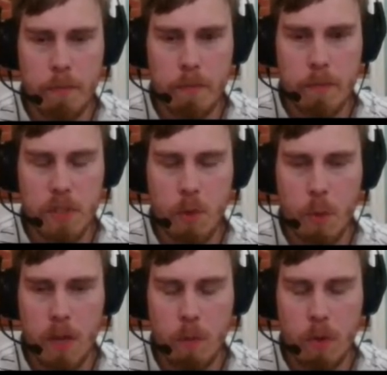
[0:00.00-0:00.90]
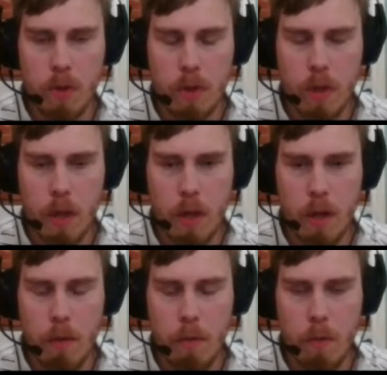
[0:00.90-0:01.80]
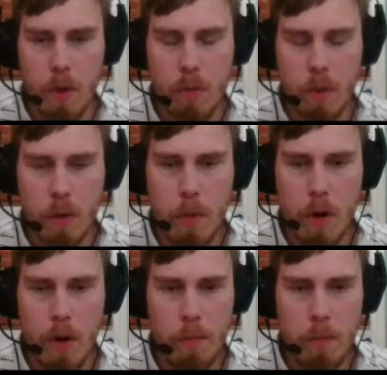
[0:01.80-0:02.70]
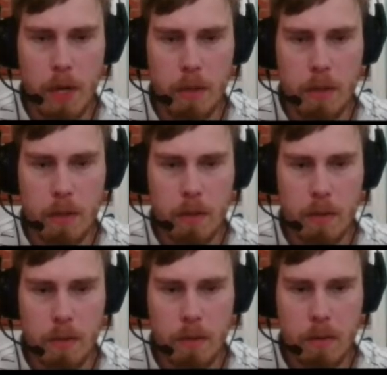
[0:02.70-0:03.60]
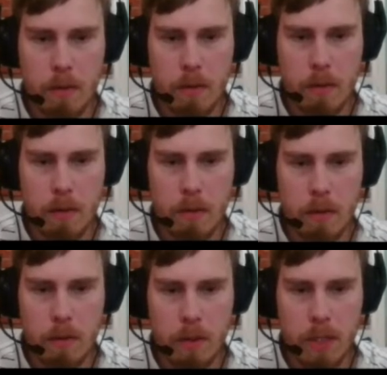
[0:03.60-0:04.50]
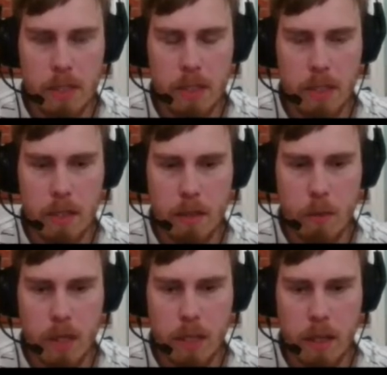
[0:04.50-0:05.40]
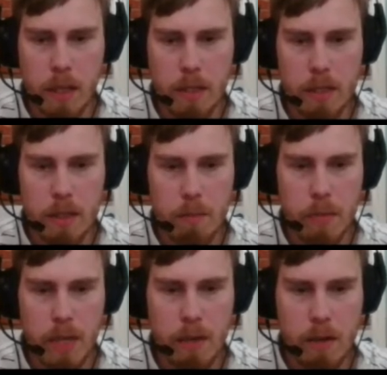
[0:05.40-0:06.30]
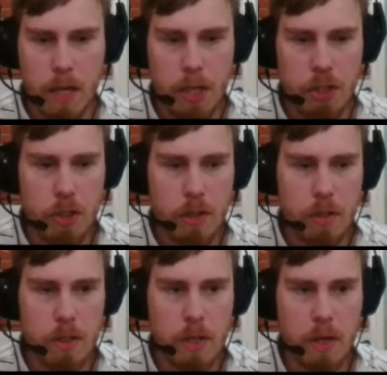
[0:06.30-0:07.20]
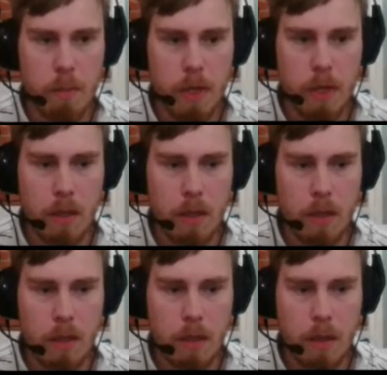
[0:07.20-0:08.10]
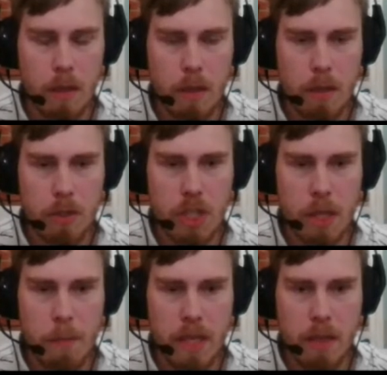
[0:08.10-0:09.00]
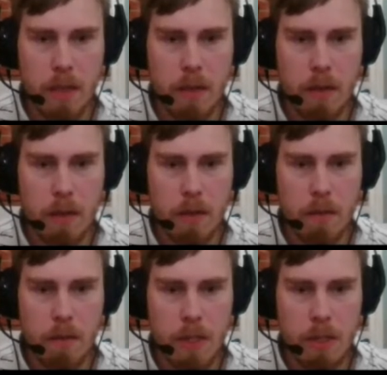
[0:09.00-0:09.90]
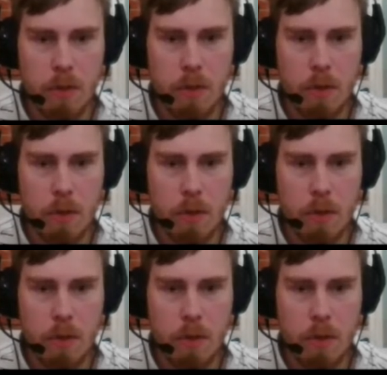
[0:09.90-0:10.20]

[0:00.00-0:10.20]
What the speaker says: So white won a pawn, but you can see that the white king is in big danger. It's gonna be checkmated very soon.